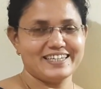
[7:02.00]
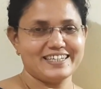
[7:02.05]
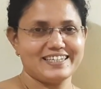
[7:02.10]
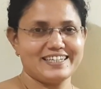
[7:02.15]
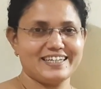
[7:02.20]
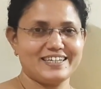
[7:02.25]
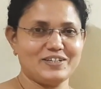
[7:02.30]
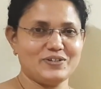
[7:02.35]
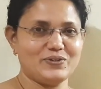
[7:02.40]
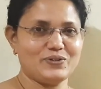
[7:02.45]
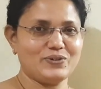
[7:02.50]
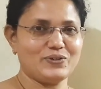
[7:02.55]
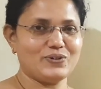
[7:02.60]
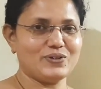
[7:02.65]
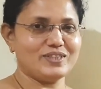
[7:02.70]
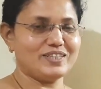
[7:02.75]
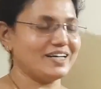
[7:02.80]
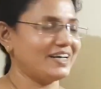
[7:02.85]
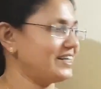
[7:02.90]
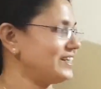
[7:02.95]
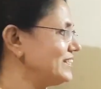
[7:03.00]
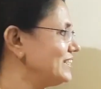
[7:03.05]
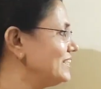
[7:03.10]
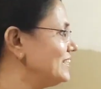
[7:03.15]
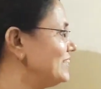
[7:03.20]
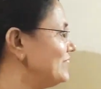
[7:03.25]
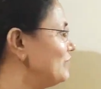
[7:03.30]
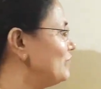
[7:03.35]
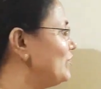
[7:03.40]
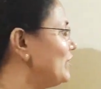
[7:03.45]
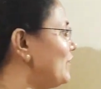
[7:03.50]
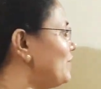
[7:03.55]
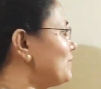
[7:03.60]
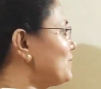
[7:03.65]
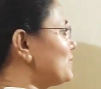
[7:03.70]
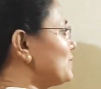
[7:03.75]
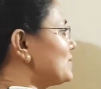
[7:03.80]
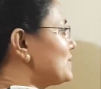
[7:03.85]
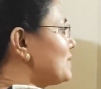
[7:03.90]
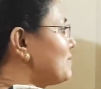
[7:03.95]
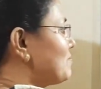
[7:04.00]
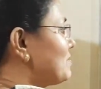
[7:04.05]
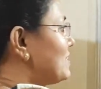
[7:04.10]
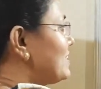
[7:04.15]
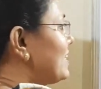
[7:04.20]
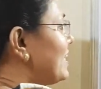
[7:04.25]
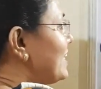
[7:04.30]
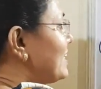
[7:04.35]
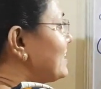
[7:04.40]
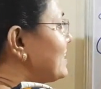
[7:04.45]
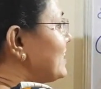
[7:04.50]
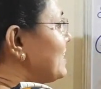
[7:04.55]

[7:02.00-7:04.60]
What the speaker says: Here you know that you have to subtract